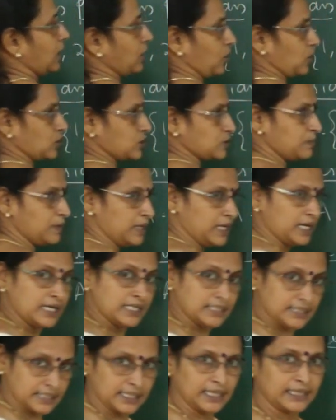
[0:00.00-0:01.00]
cross B
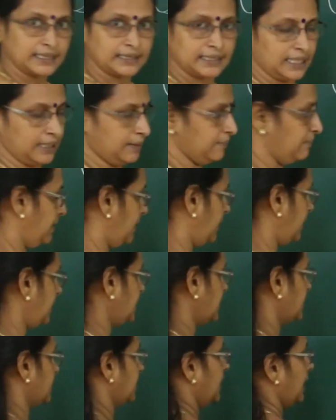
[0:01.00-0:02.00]
is nothing
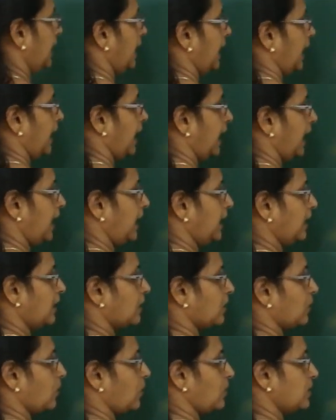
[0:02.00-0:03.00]
but, A
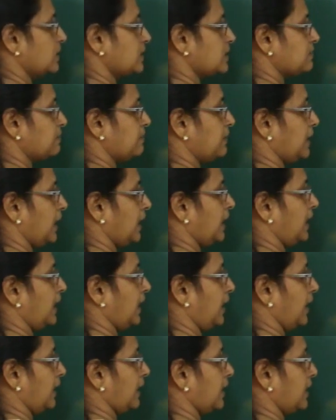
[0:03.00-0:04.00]
cross
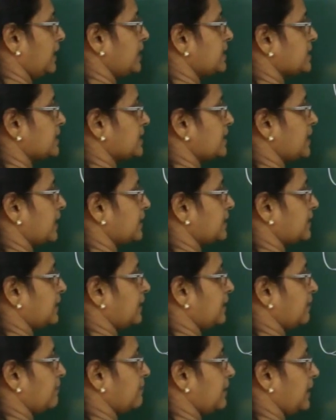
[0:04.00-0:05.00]
B is
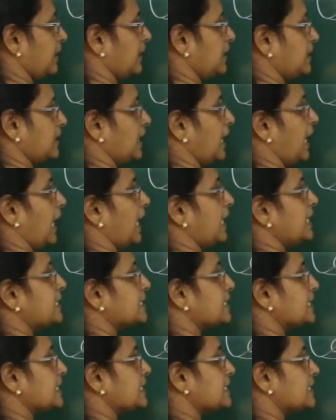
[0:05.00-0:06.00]
nothing but,
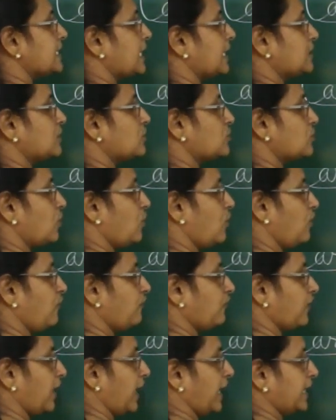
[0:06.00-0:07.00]
it's a set of
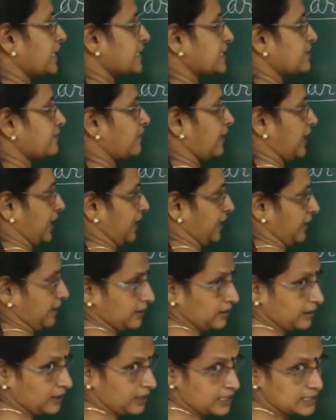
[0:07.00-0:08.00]

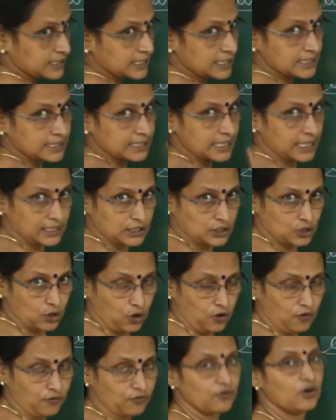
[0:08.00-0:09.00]
XY. It's a set
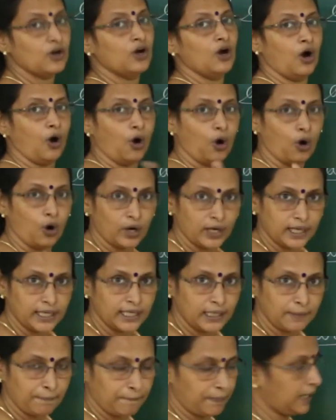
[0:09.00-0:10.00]
of
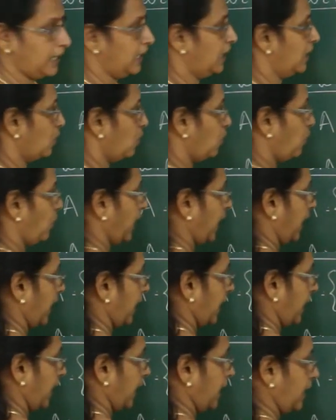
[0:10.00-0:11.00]
ordered pair
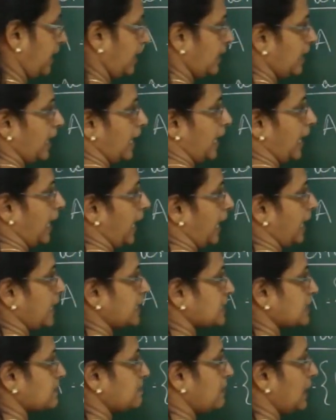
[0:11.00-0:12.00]
where
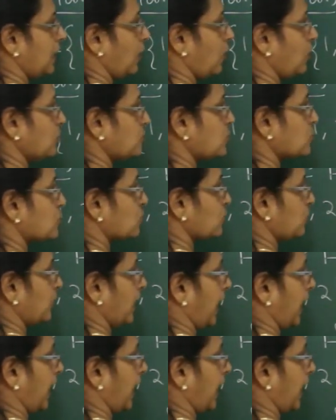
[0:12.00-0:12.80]
X belongs to